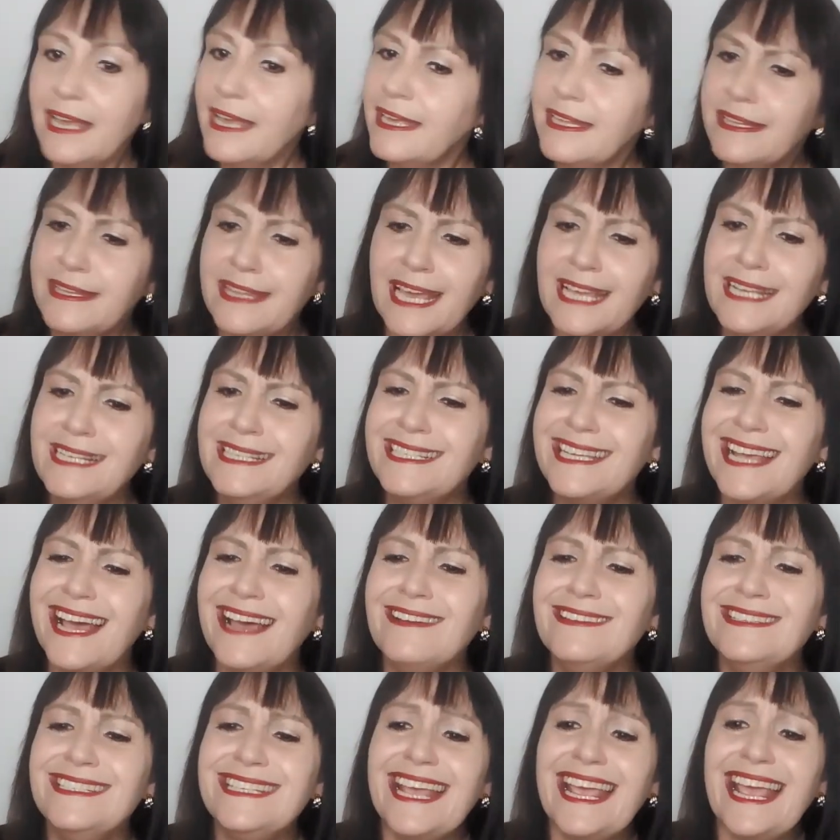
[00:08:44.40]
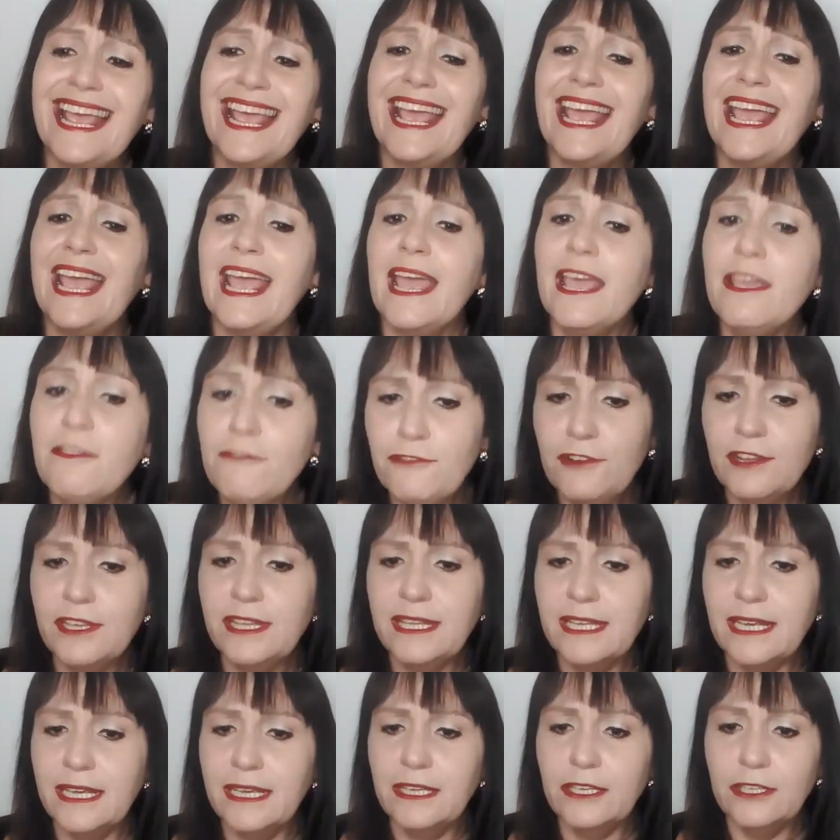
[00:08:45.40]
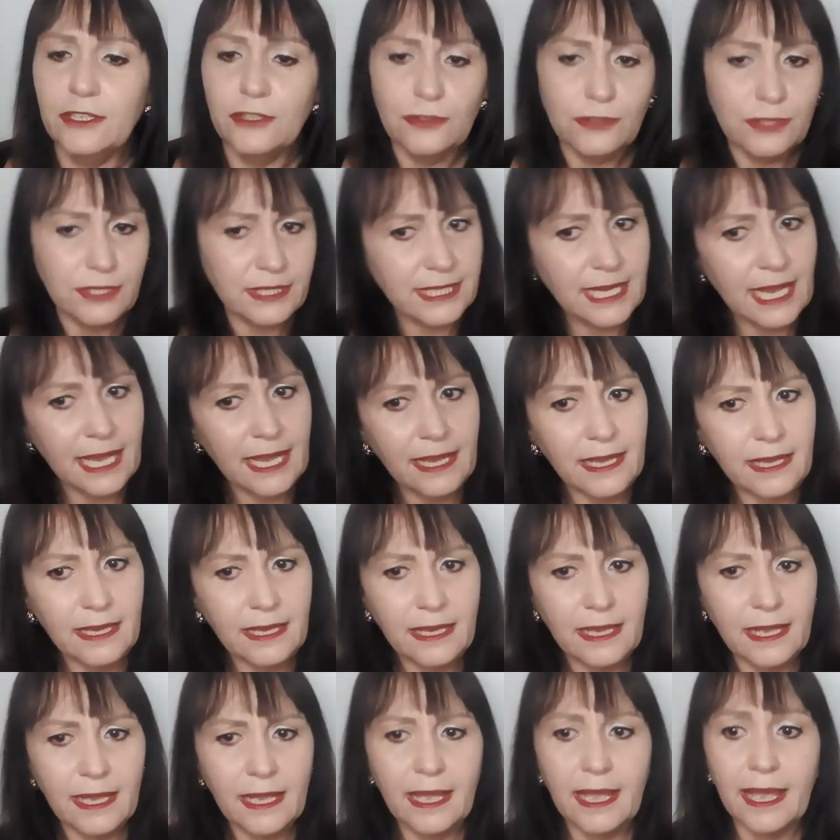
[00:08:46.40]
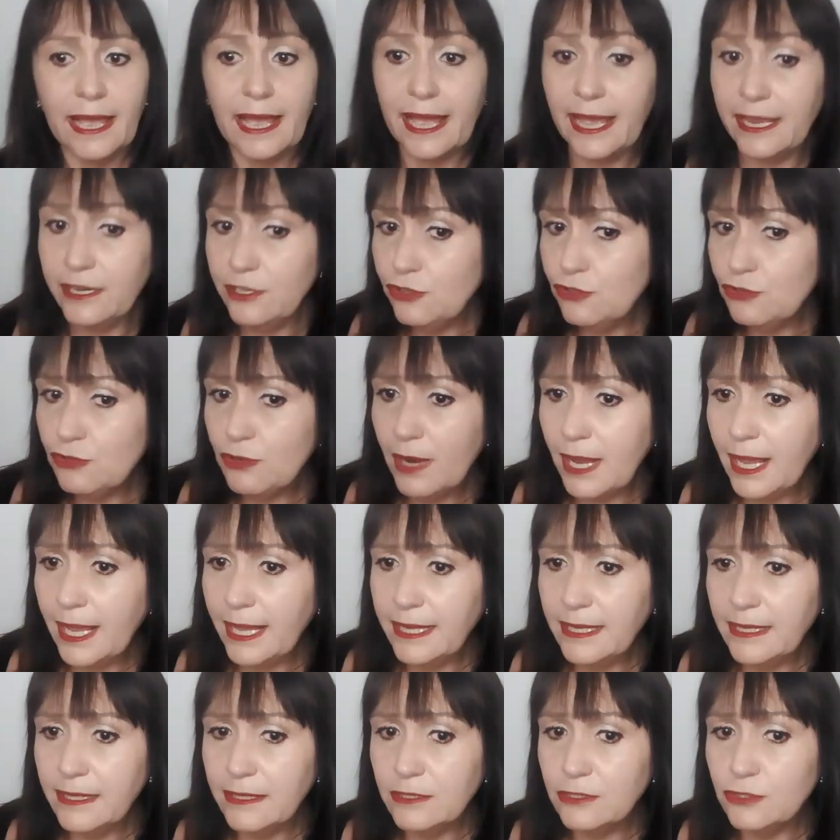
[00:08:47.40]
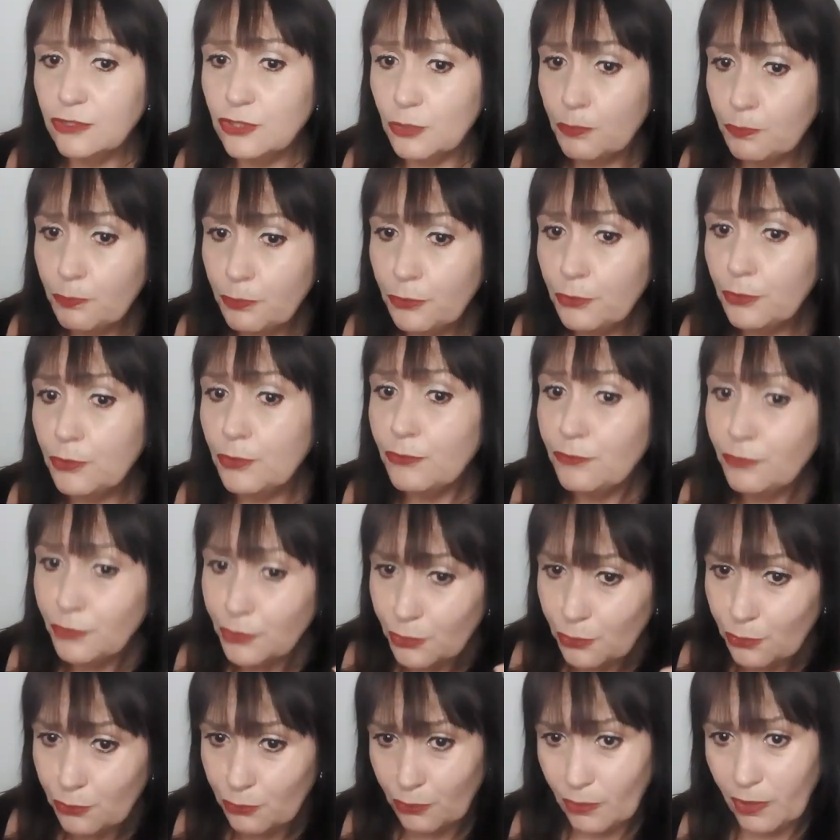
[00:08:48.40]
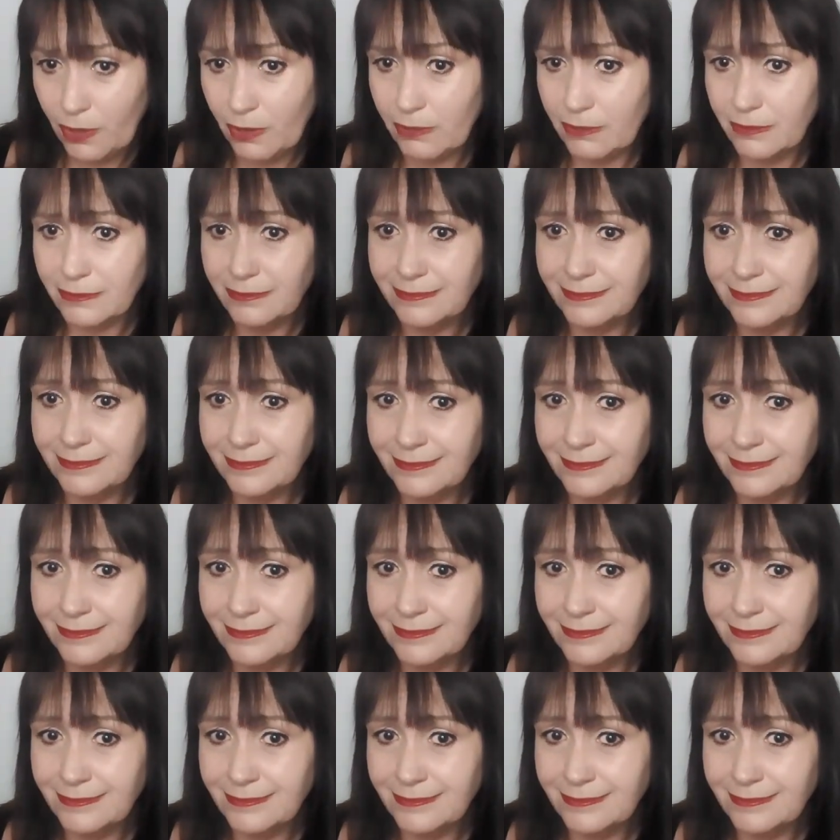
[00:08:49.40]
They doubt everything you say and try to prove you wrong.